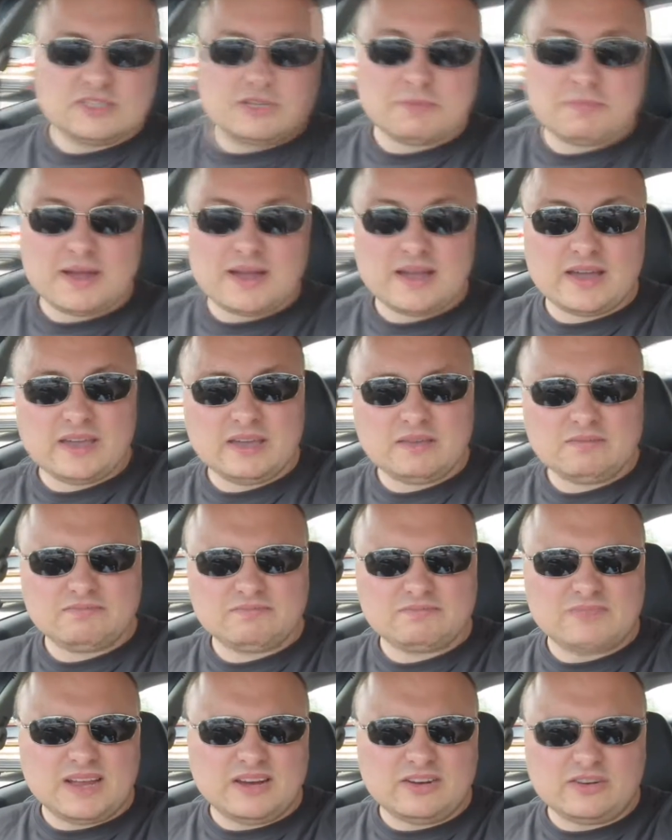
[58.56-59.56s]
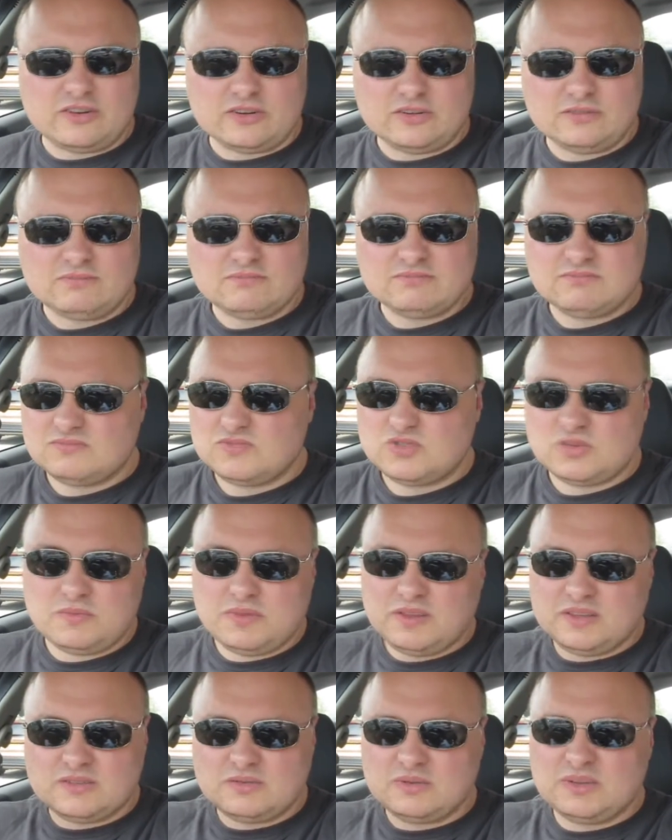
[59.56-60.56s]
to buy, I don't know,
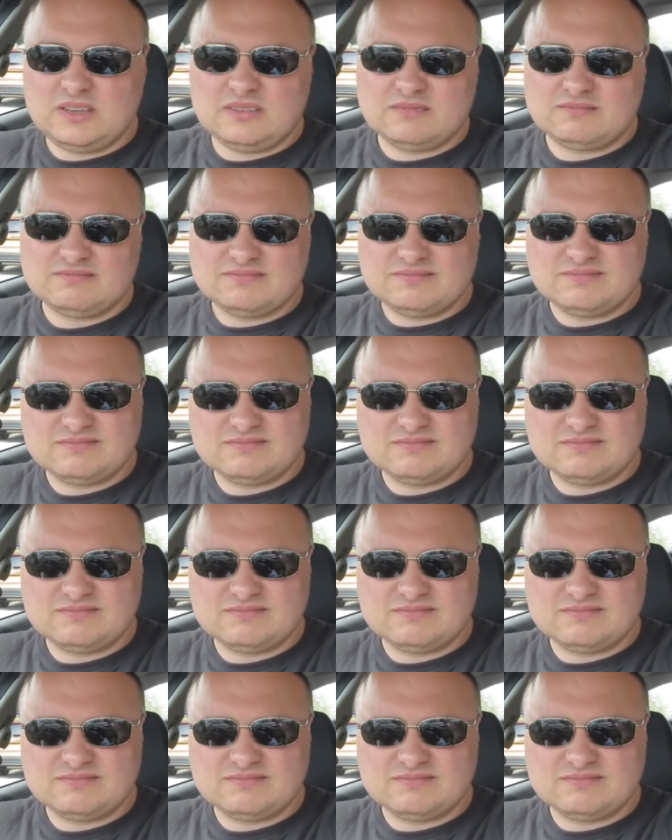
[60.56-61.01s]
something to eat.